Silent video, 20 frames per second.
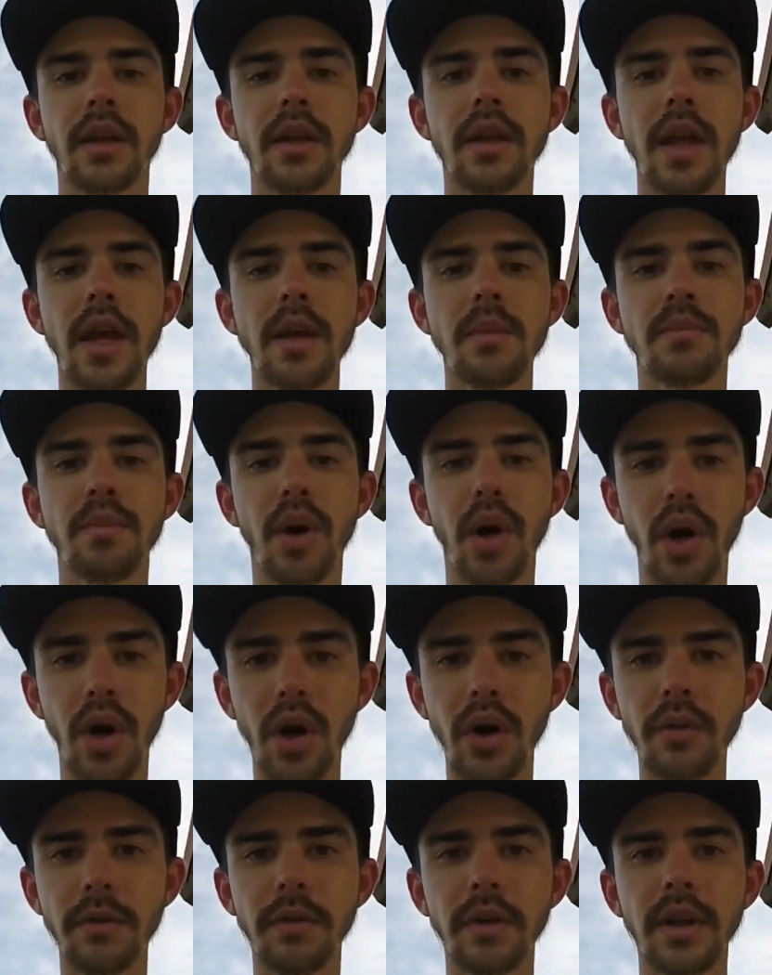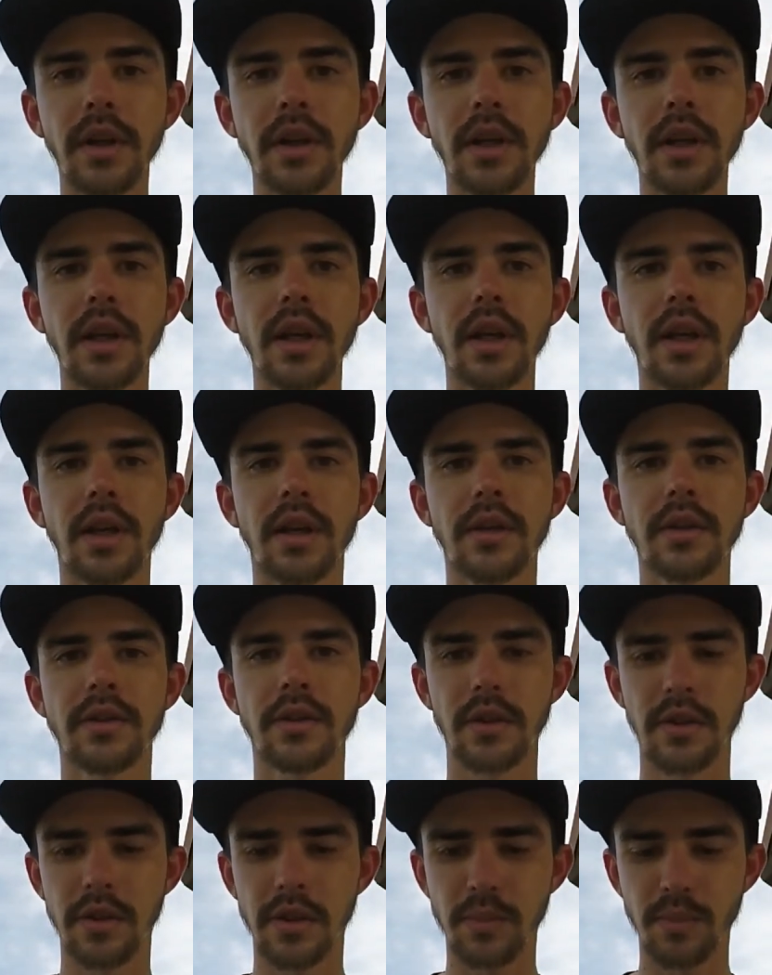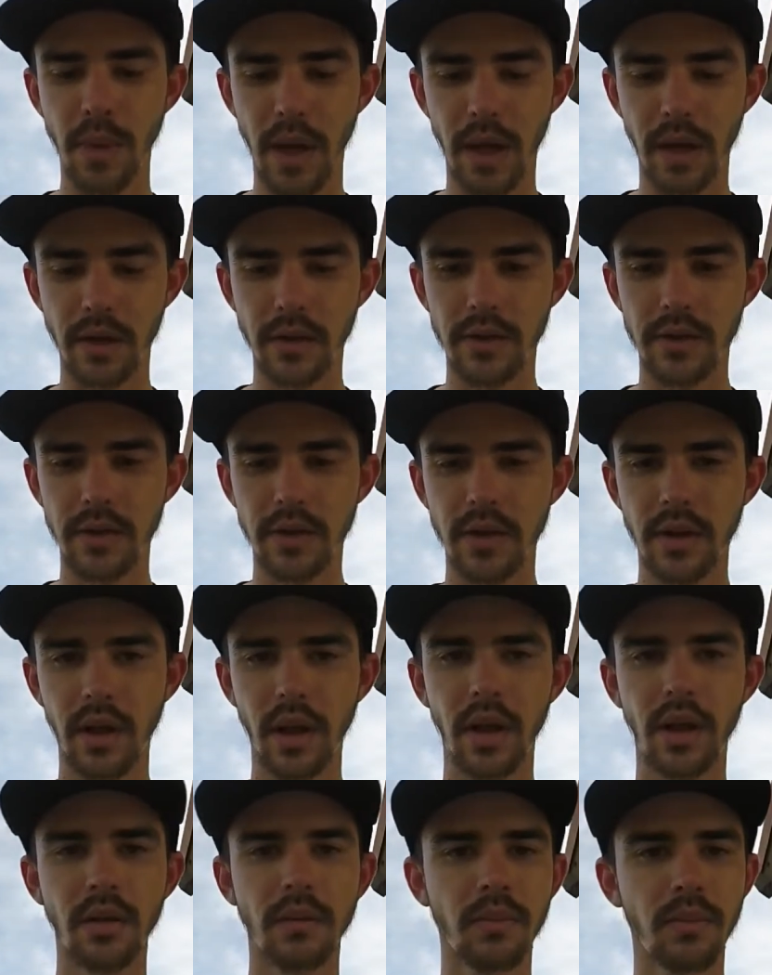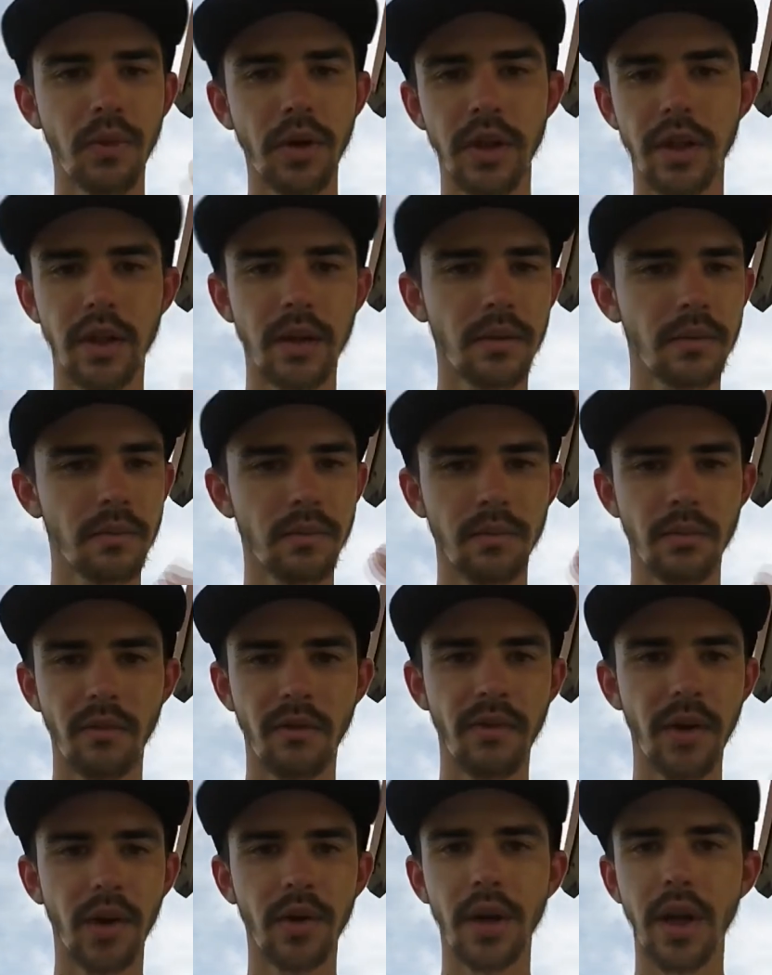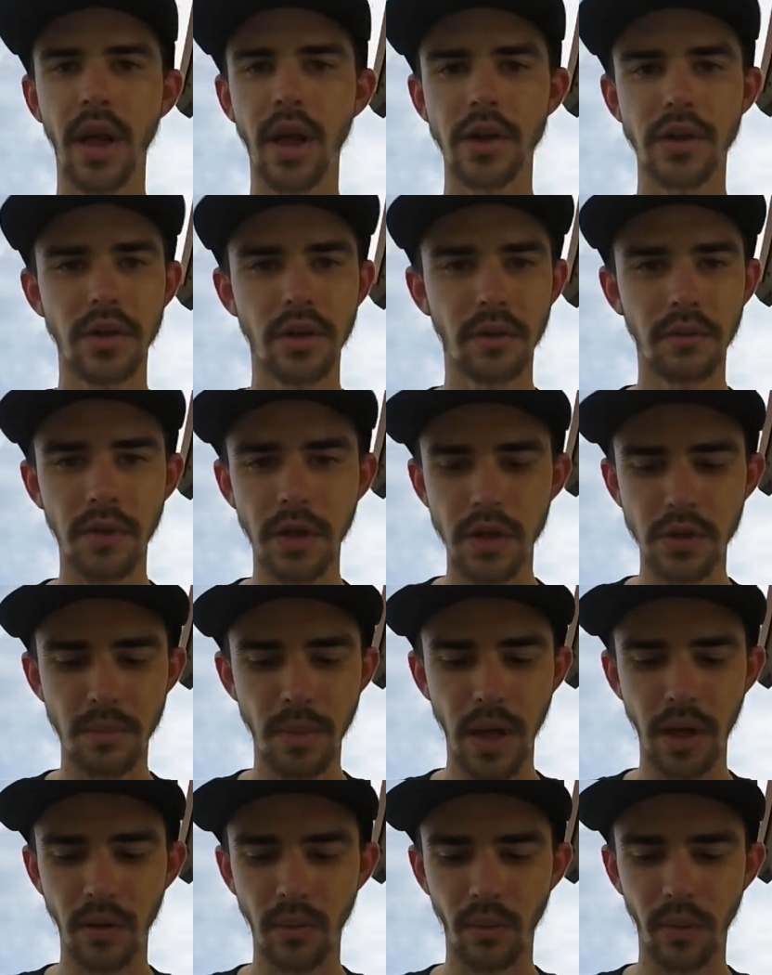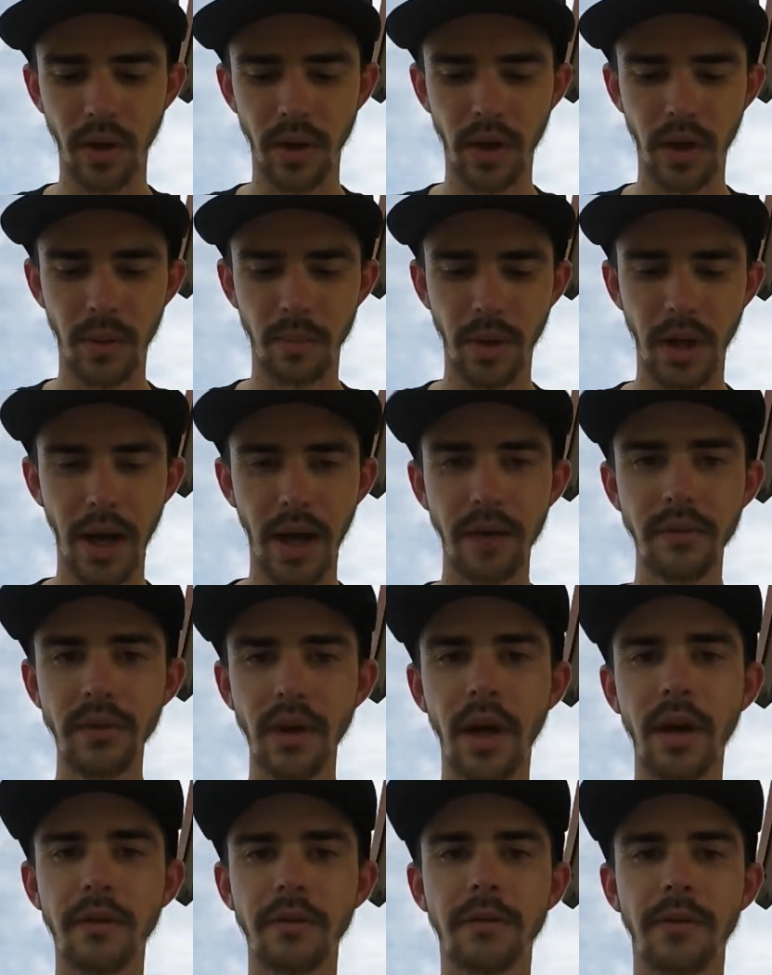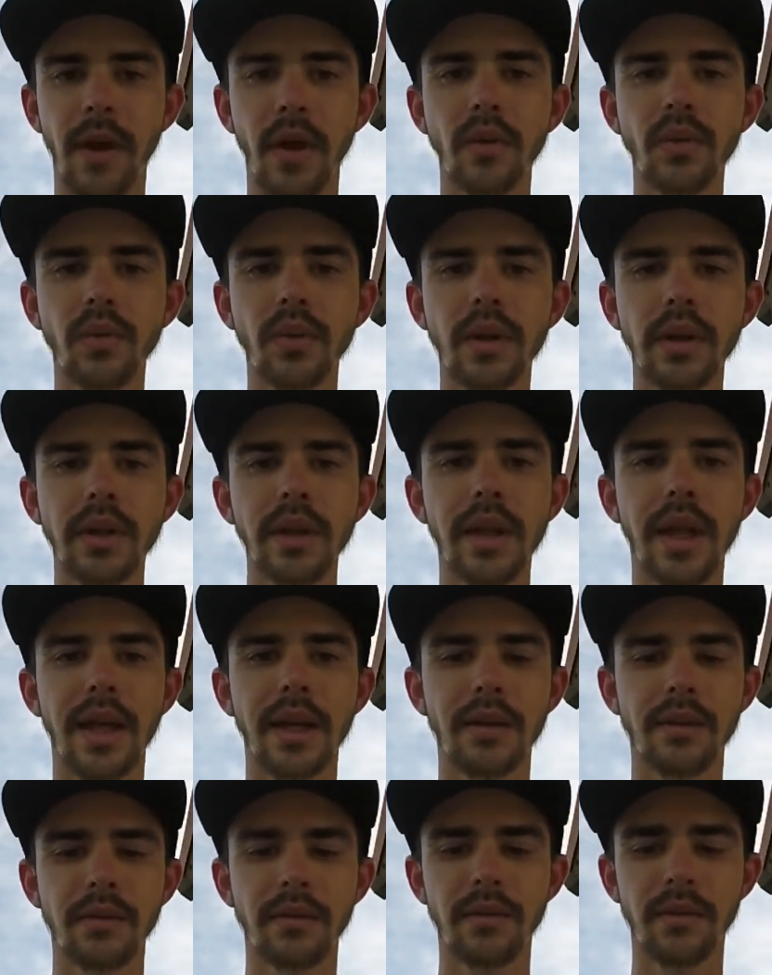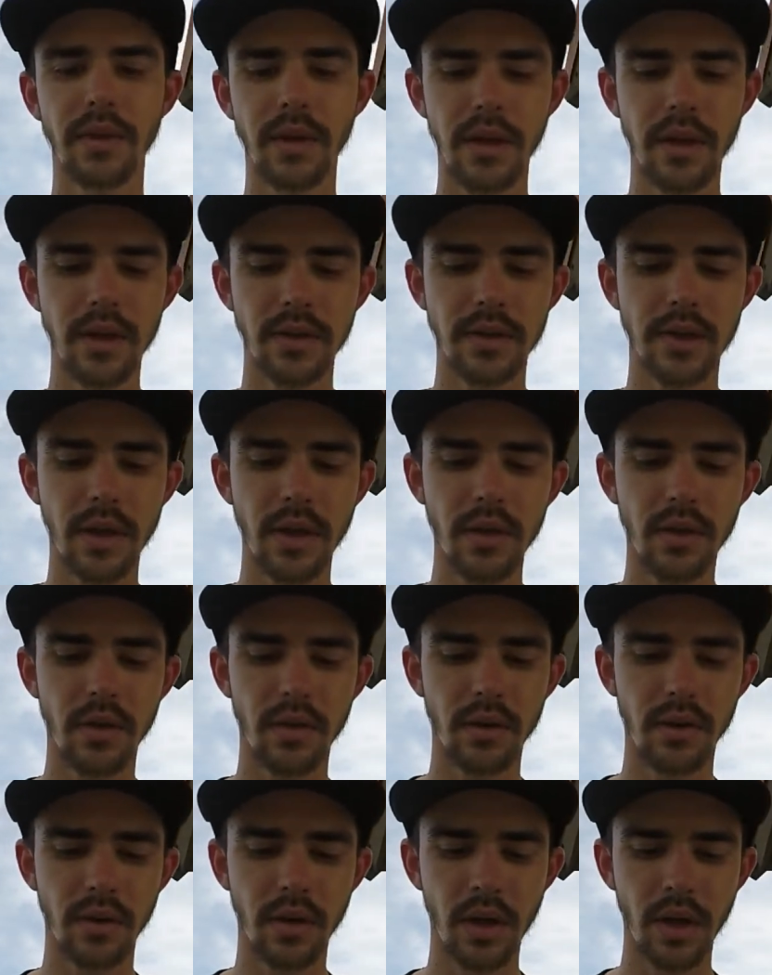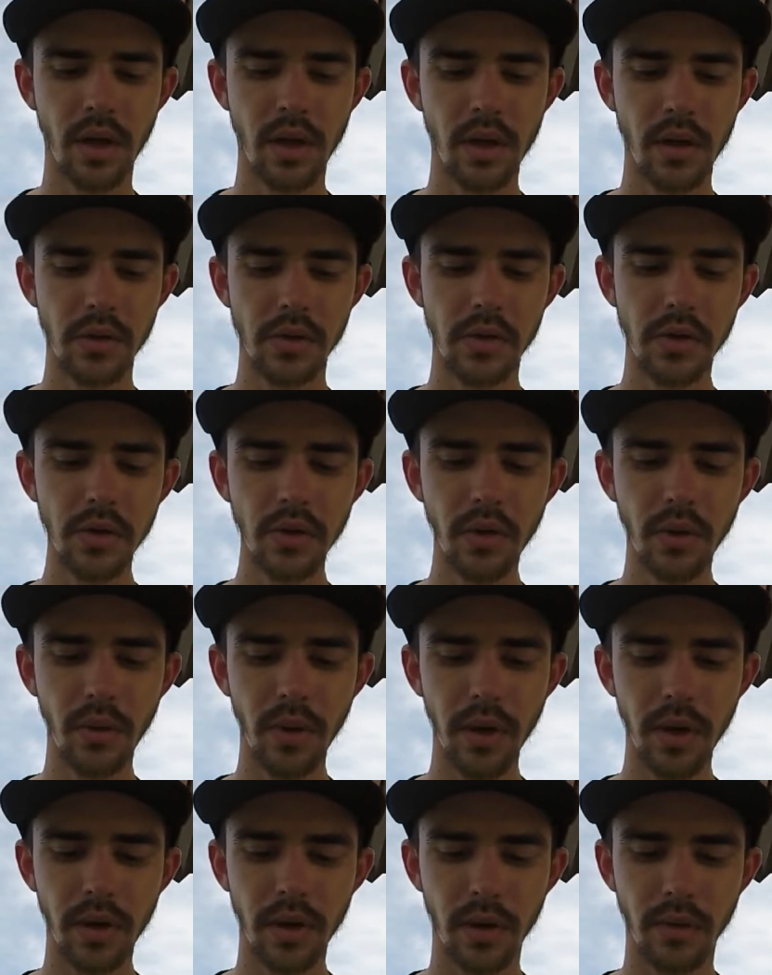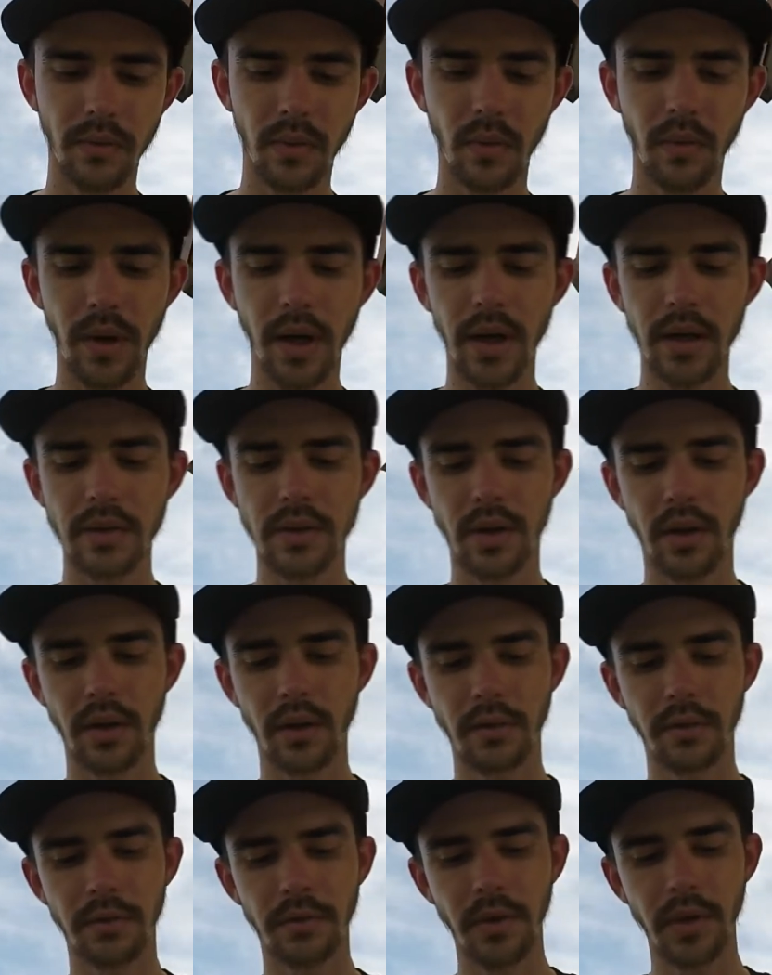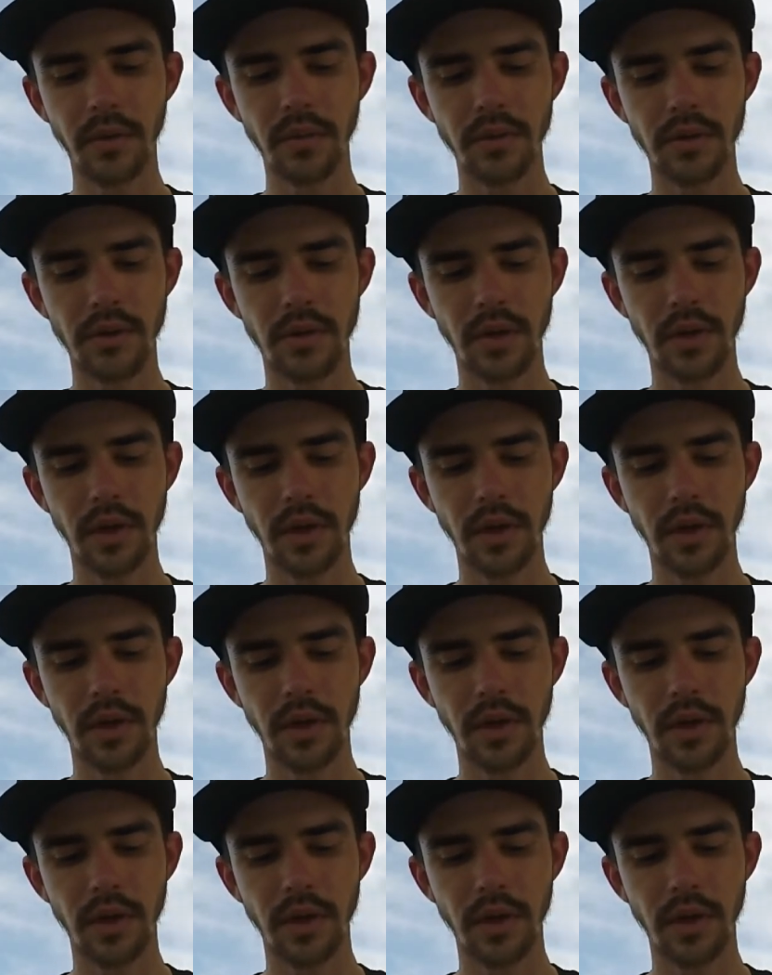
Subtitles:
They perfectly suspend, and within variation of each bait and whatnot, but I've not found one that is either too quick of a rise on the float.